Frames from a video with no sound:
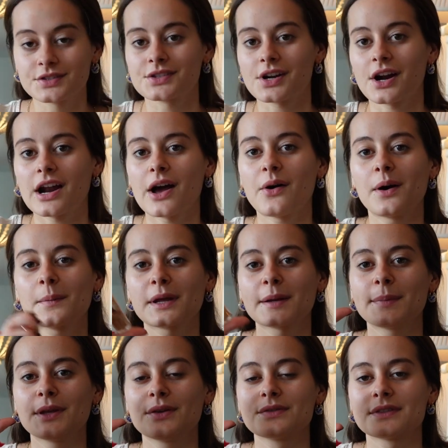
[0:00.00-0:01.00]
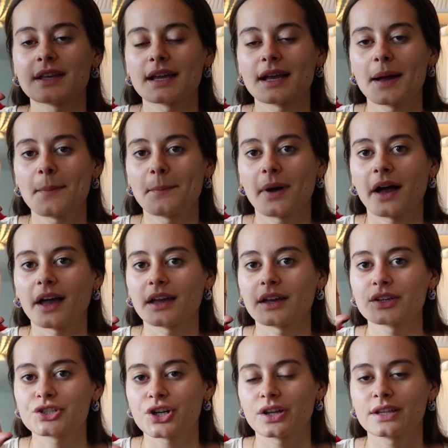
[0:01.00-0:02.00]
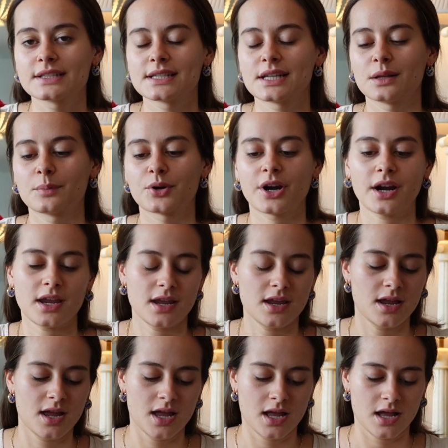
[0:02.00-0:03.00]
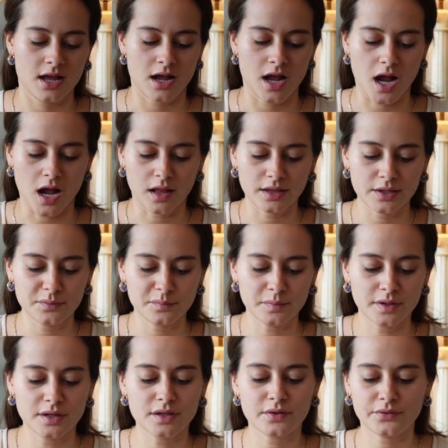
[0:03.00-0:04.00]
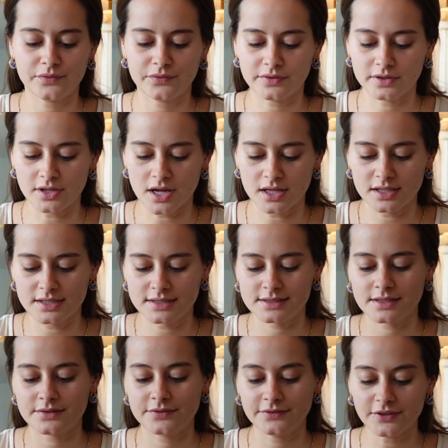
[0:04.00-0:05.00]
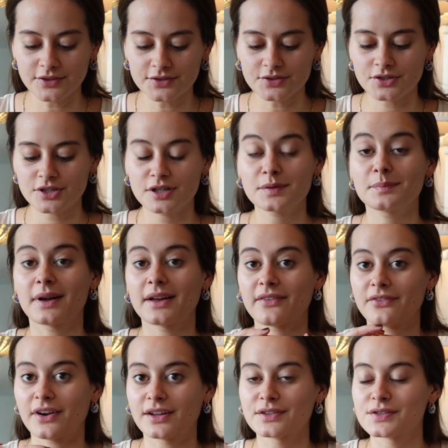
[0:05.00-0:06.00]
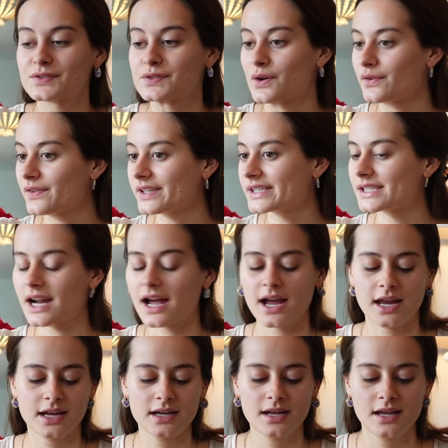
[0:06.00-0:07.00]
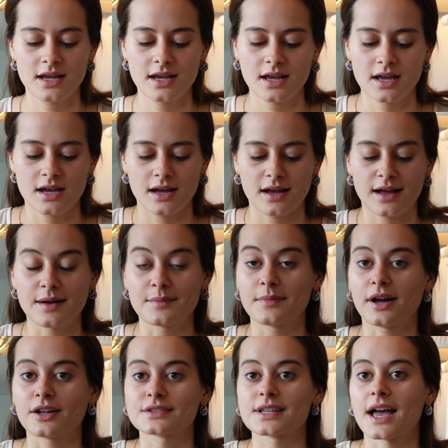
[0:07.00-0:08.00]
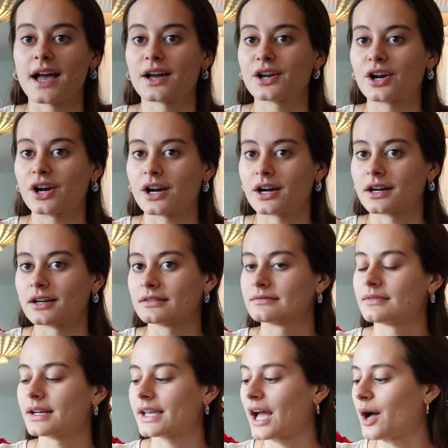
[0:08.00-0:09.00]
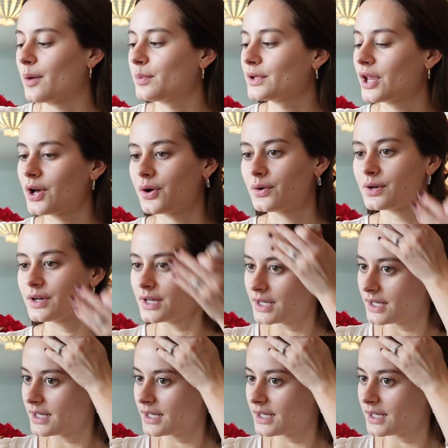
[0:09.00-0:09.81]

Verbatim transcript: start out, I'm gonna be using my Charlotte Tilbury Hollywood Flawless Filter, my friend Sophie Stein um, I'll tag her account below.